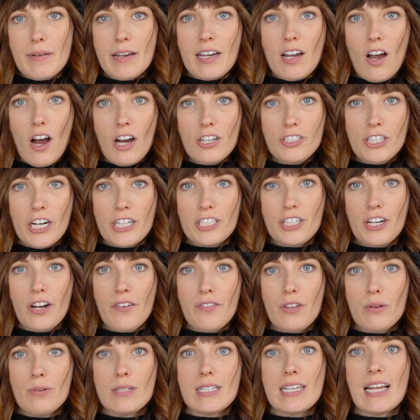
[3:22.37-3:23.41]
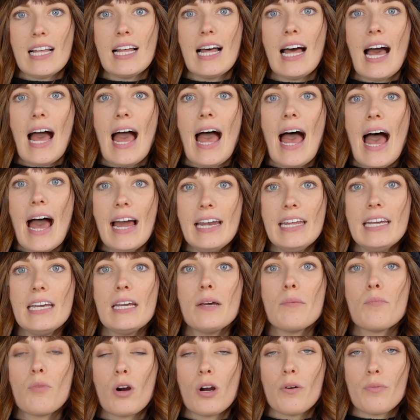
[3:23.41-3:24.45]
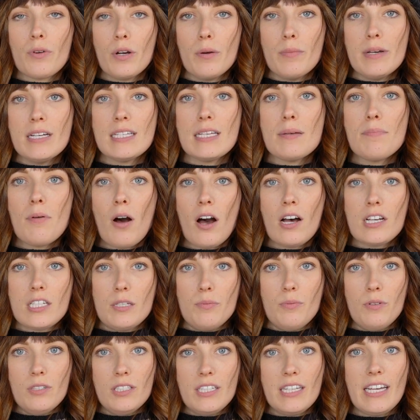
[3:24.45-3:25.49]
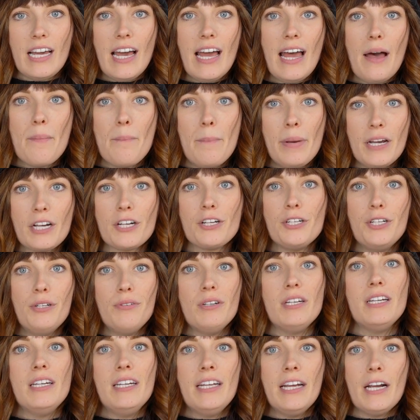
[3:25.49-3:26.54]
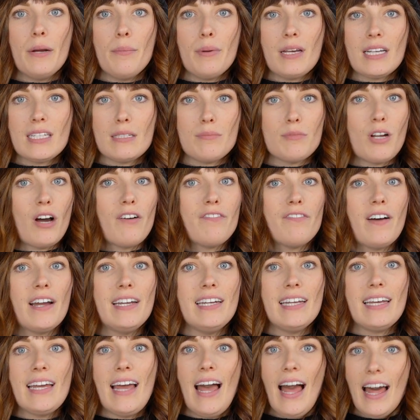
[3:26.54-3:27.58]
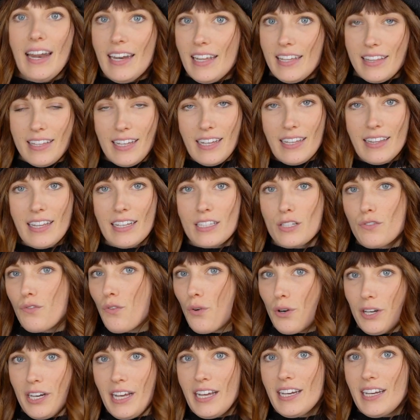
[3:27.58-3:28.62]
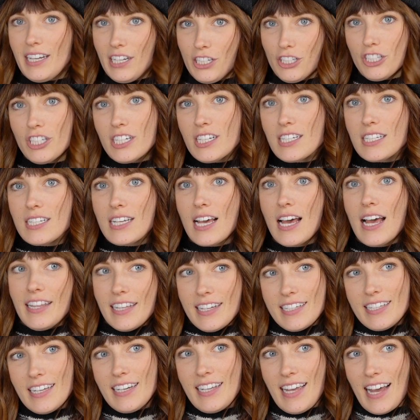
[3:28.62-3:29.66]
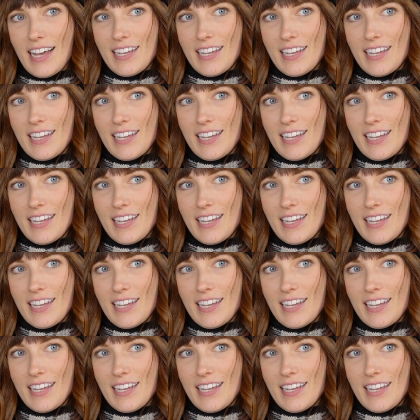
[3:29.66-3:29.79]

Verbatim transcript: asked my contractor if there was any more room. Is it possible to get a bigger unit in here because I'm not finding anything that's forty-eight inches? And they said